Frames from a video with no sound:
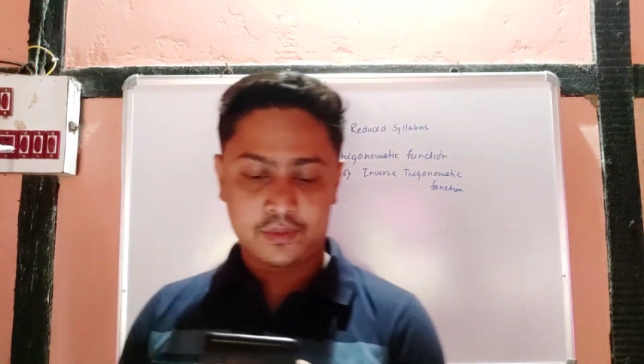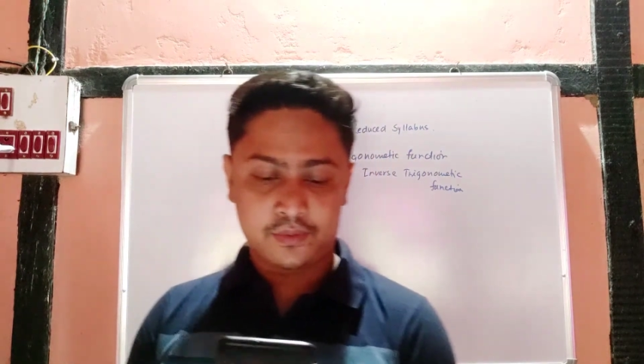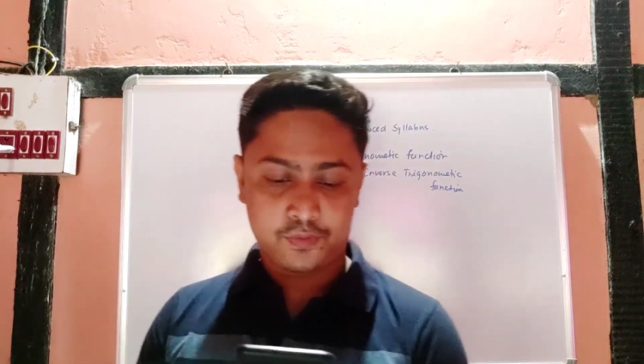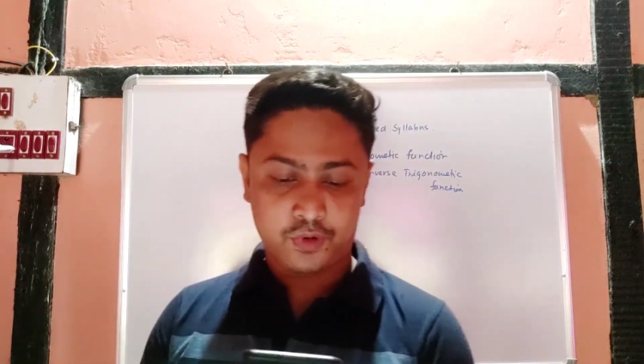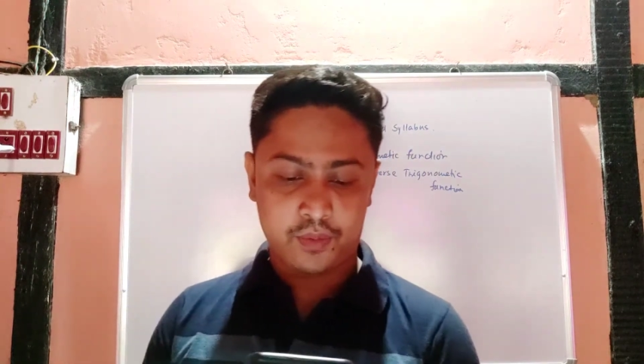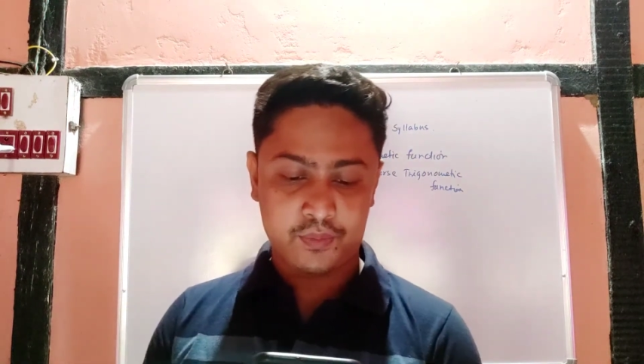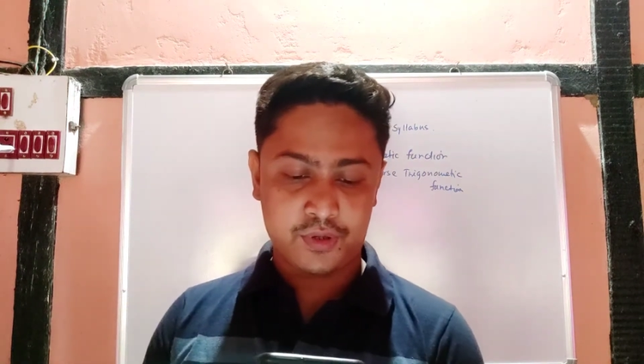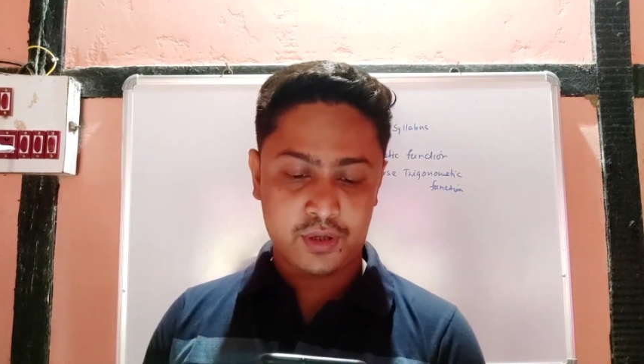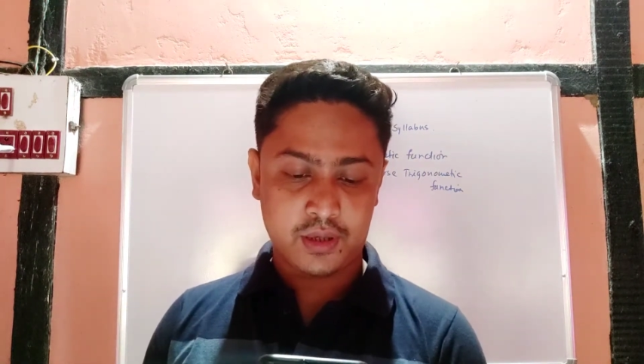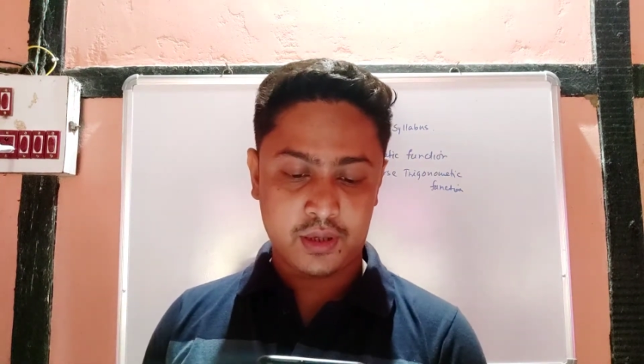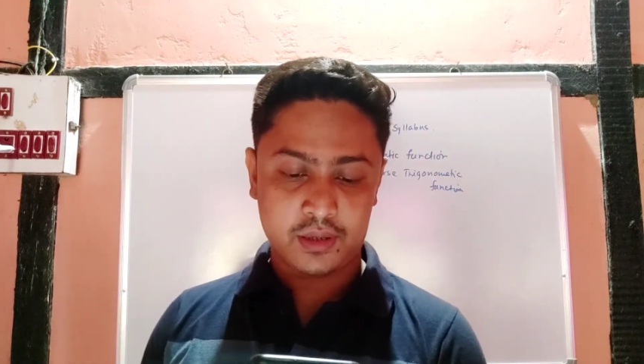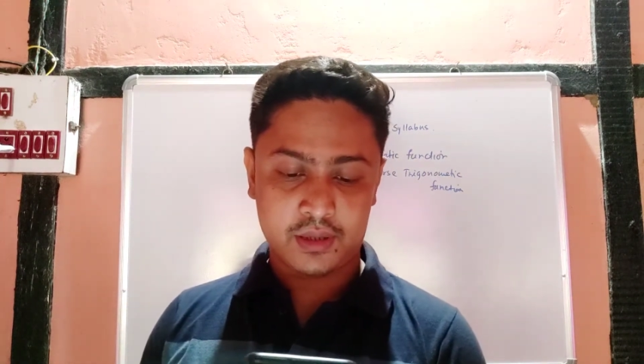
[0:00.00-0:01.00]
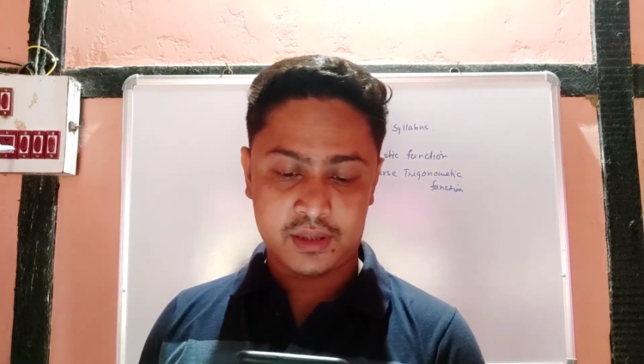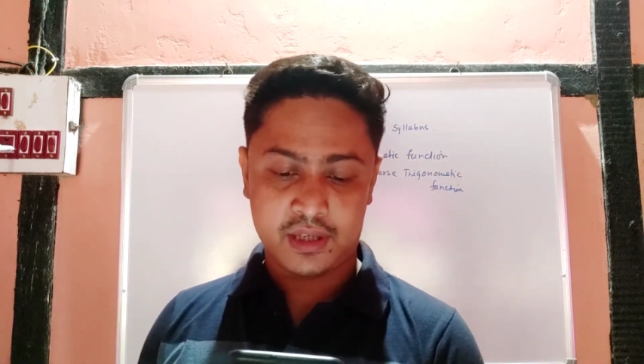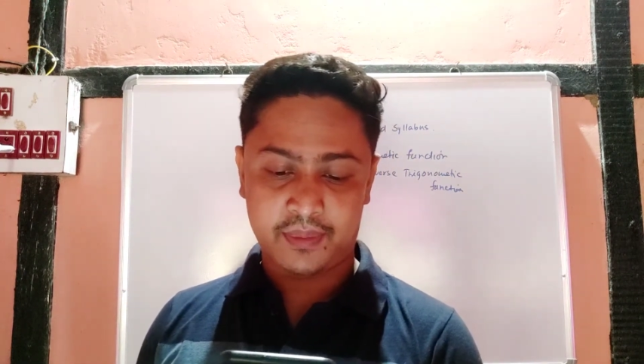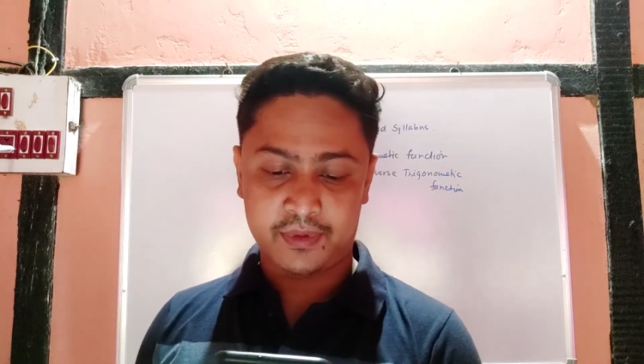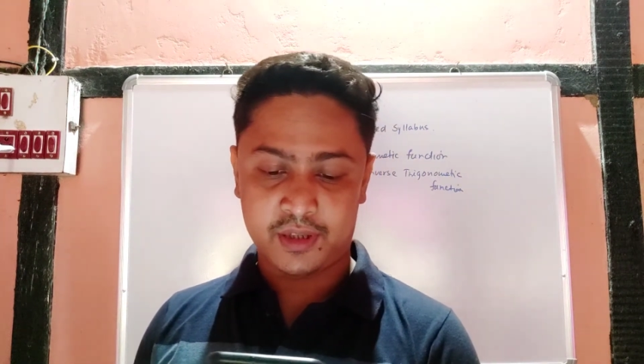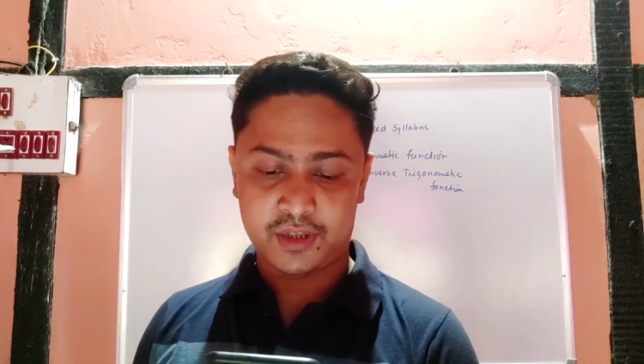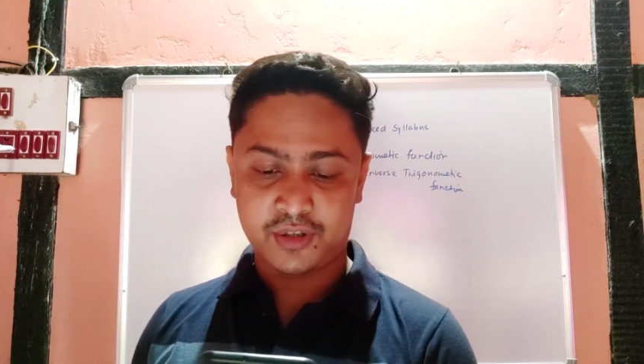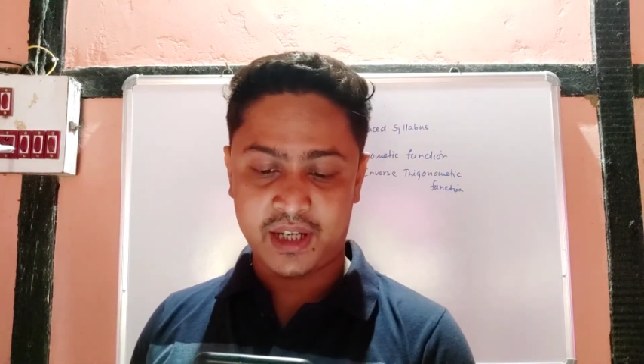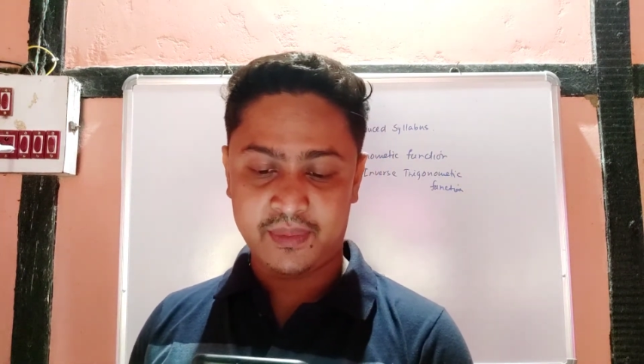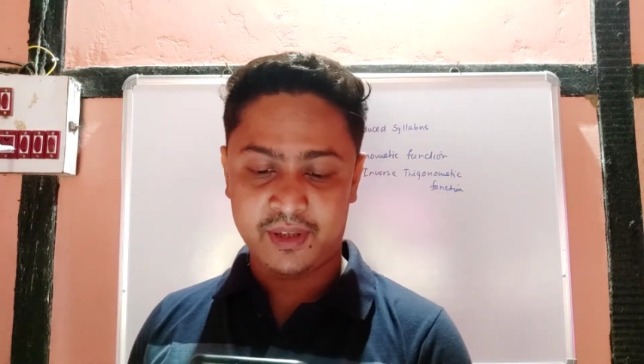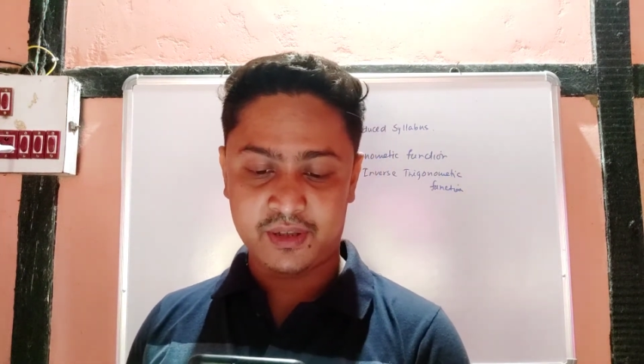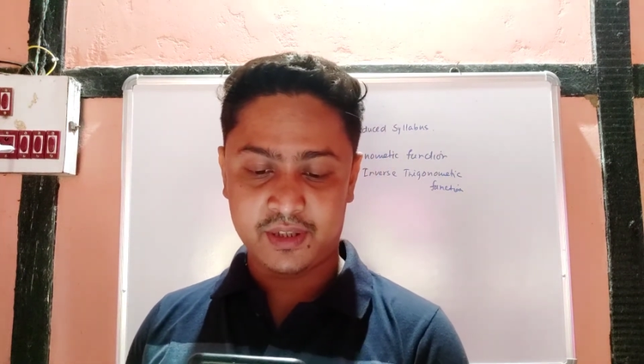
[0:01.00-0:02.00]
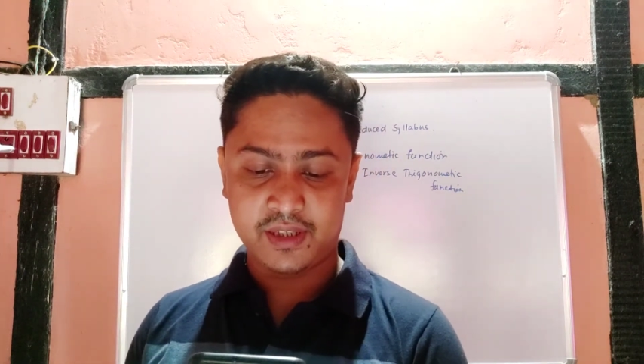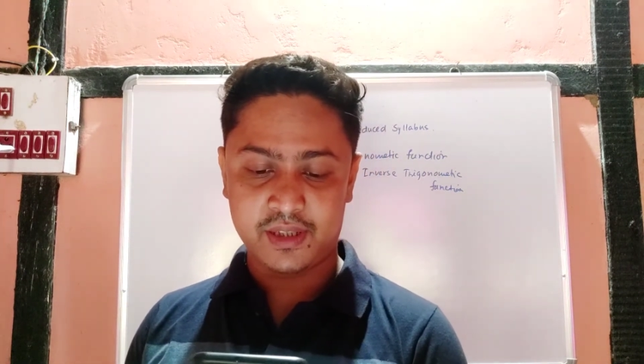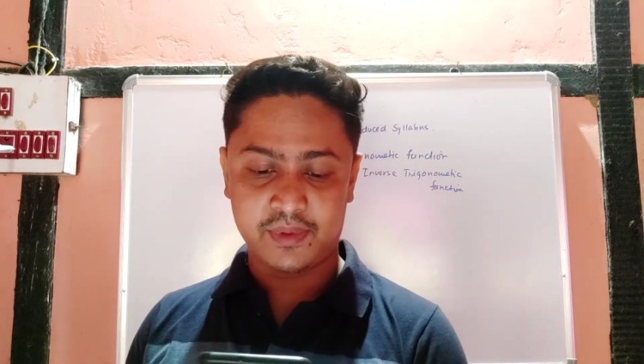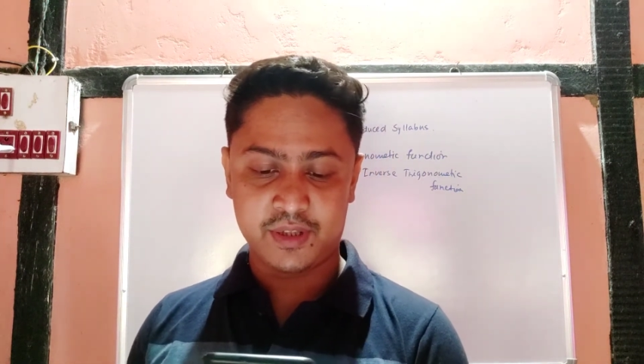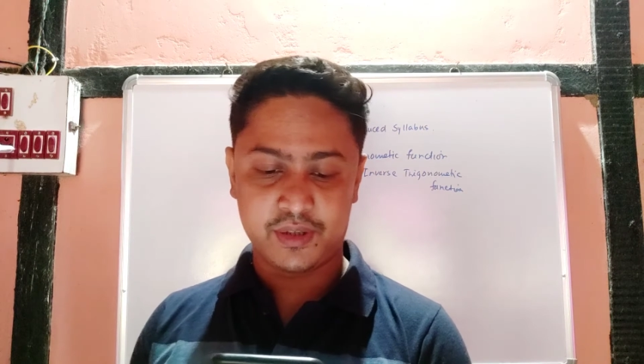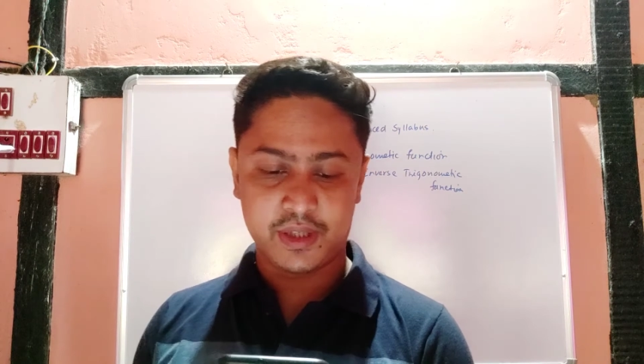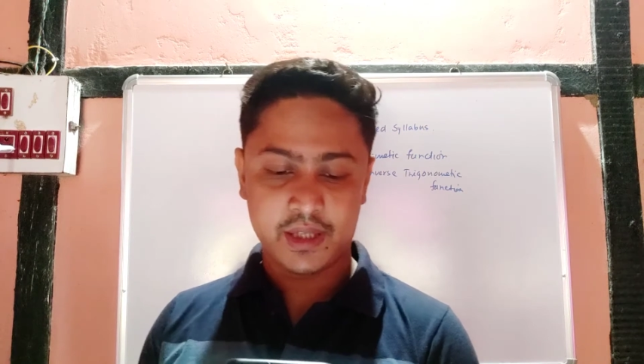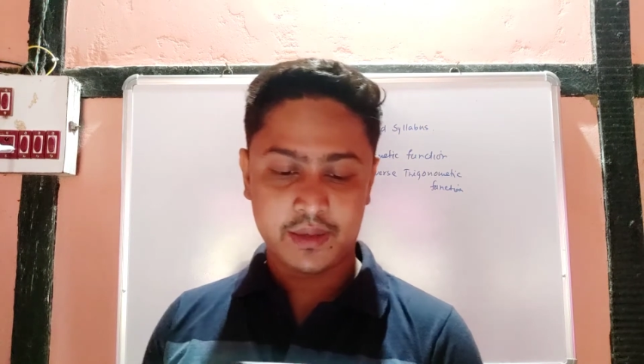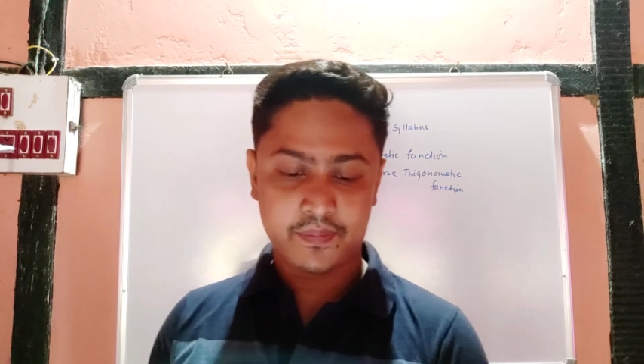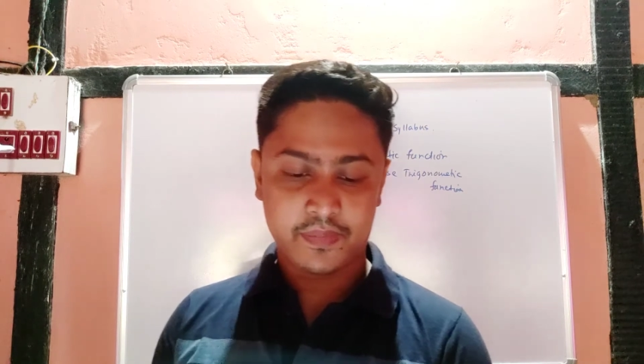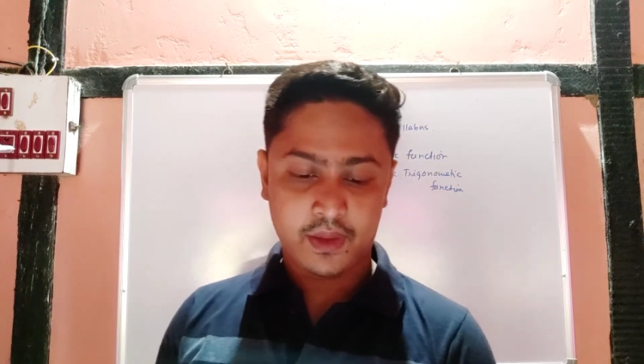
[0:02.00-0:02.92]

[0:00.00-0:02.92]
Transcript: from the chapter 3-dimensional geometry